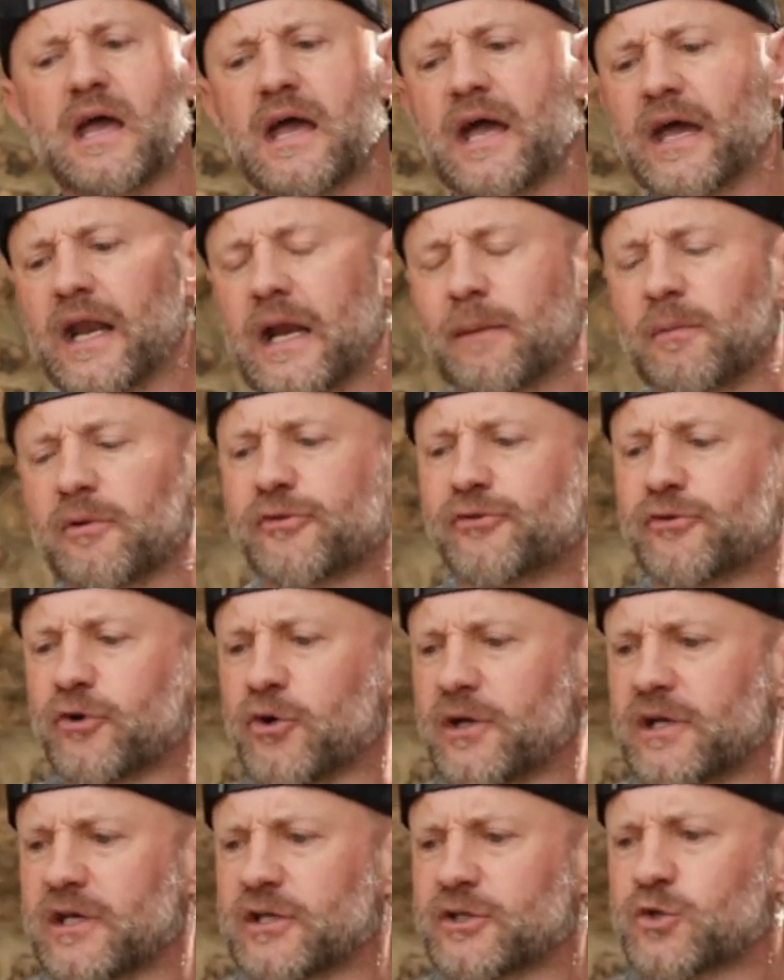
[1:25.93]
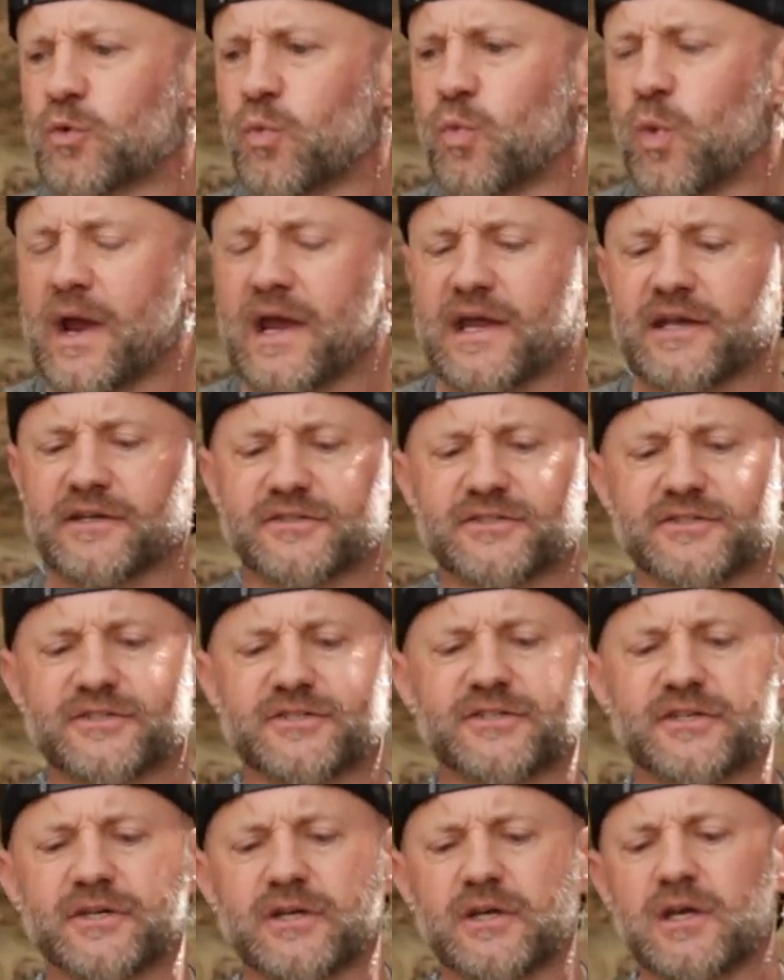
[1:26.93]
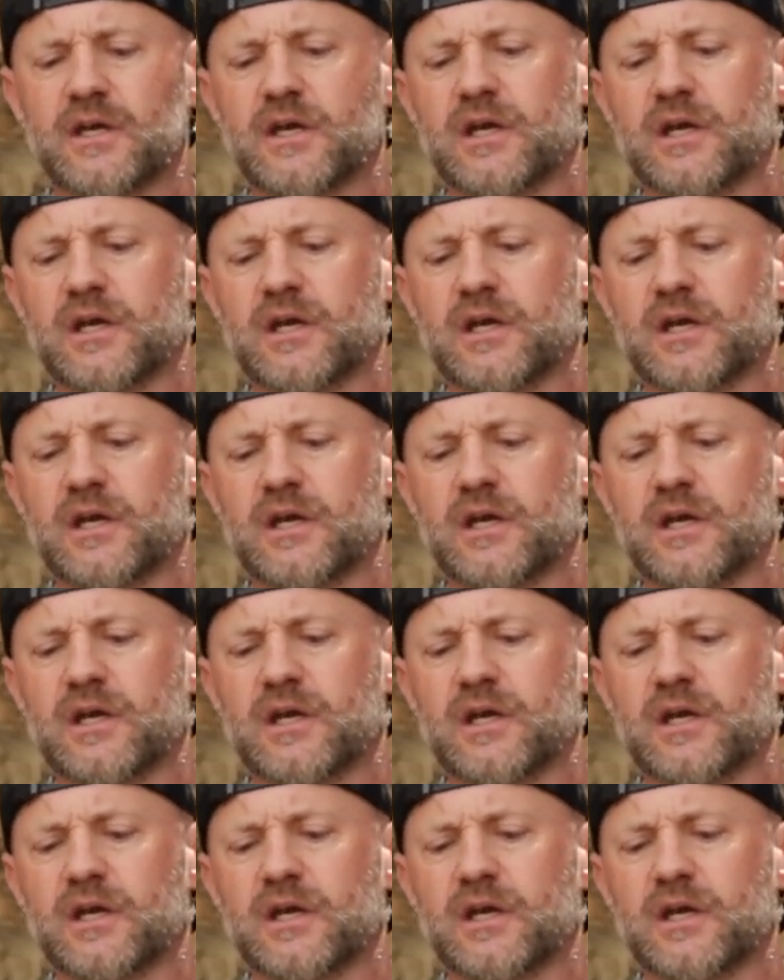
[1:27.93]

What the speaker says: and I'm a 30-inch waist.